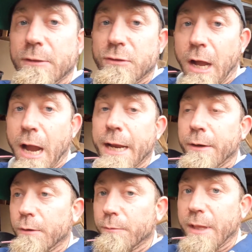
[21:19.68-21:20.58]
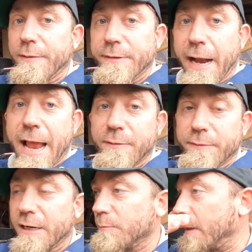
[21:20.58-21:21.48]
design or the
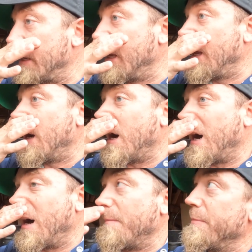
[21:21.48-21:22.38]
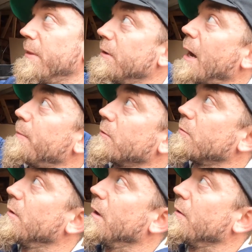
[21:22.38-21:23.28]
advertisement.
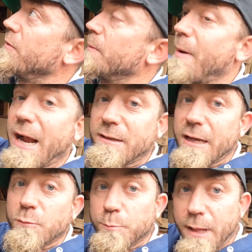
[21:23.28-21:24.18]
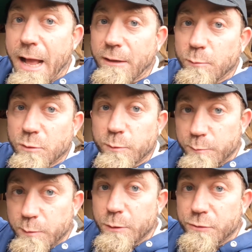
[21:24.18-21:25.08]
The backside is black, which is
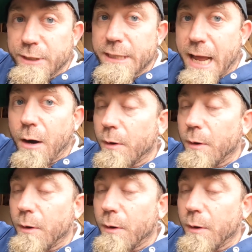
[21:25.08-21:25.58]
what you see now,